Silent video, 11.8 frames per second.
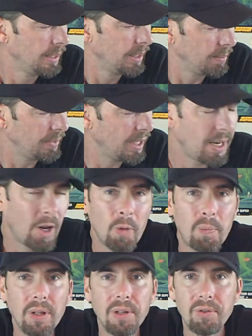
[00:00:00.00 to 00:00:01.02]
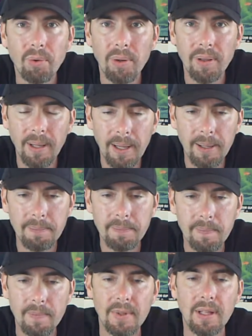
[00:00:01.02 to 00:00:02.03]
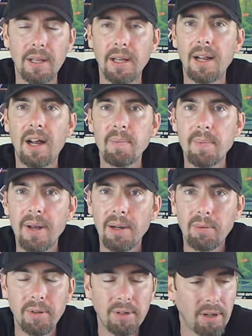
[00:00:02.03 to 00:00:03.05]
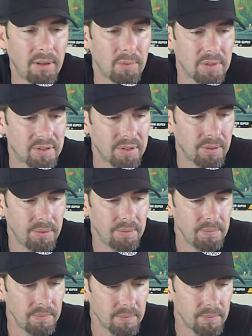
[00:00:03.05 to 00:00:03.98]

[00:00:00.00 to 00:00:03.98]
But I hope you enjoyed that, and I'll be back with another one soon.